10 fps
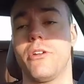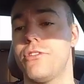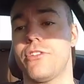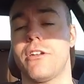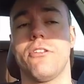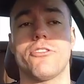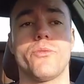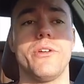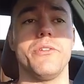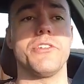set of larger
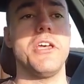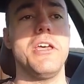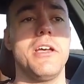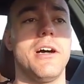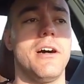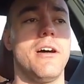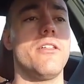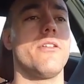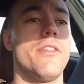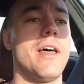wheels.
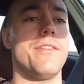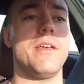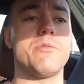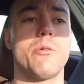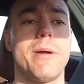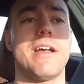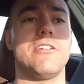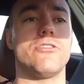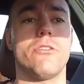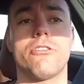Other than that, the M Sport
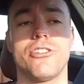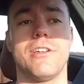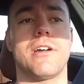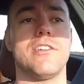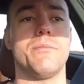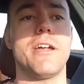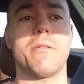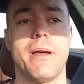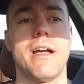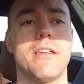package is largely a
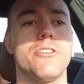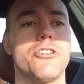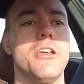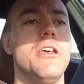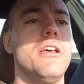cosmetic package.